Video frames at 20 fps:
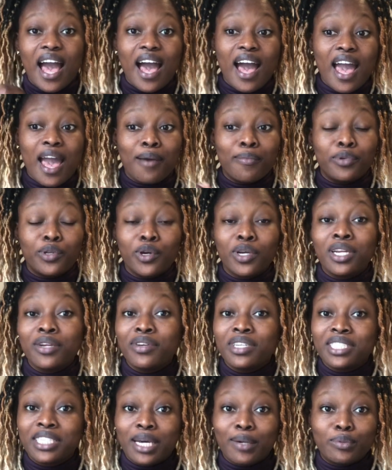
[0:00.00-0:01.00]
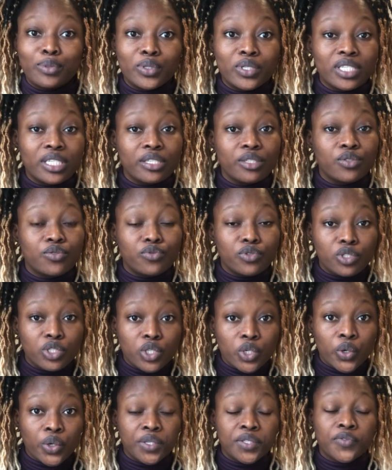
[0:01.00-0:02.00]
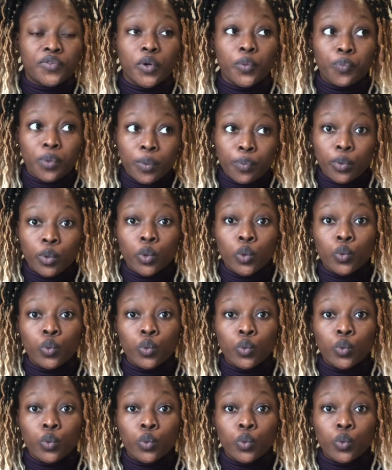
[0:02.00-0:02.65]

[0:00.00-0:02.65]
The only reason I'm doing this video is for people